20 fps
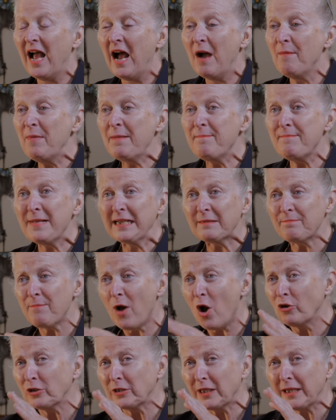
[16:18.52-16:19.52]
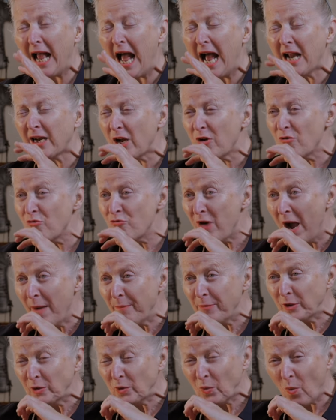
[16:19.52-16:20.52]
Miss Morrison had a
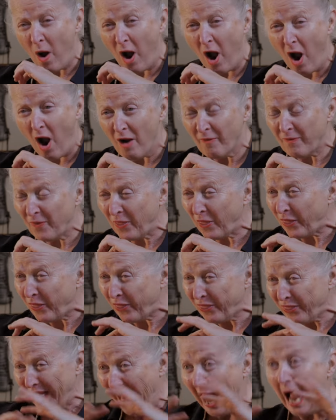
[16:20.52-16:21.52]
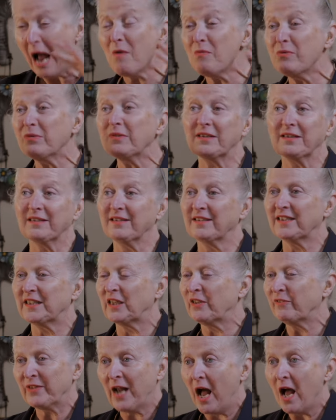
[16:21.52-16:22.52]
repertoire of thousands
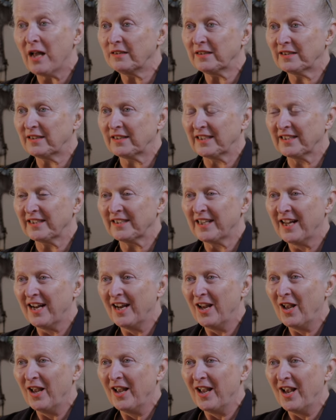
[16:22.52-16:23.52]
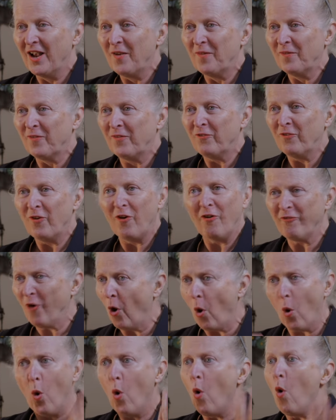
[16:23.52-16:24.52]
of dancers for
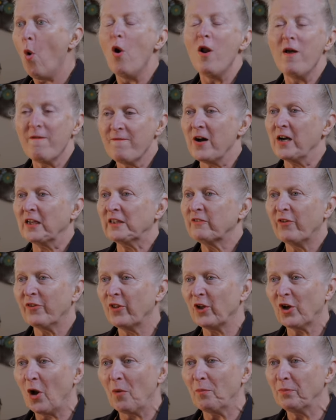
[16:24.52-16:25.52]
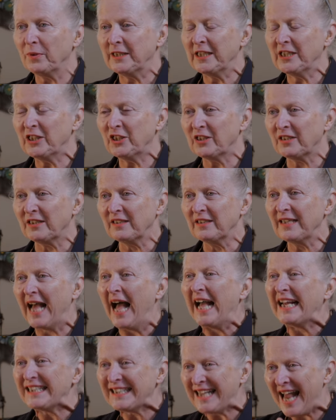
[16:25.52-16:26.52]
all of us for the competition.
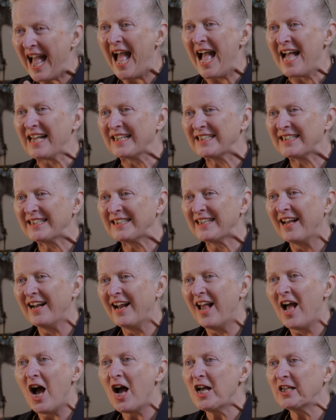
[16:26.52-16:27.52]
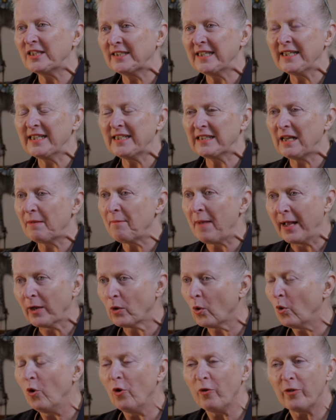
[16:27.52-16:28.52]
And Tess, her sister, made
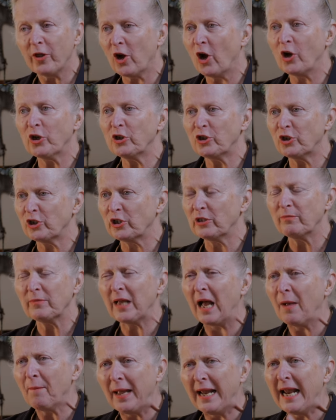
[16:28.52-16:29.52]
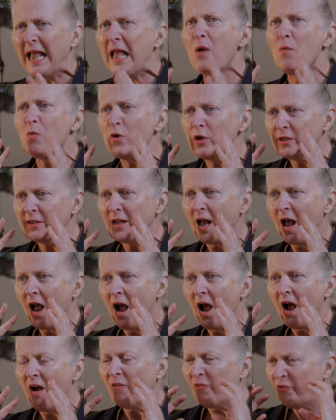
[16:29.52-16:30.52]
all the costumes. I mean, it was
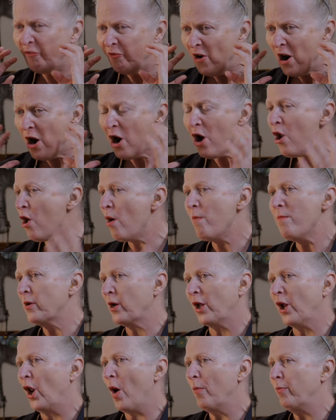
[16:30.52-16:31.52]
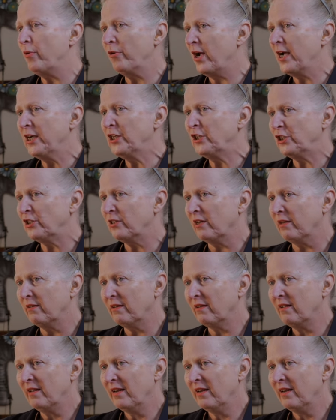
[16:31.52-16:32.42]
a phenomenal operation.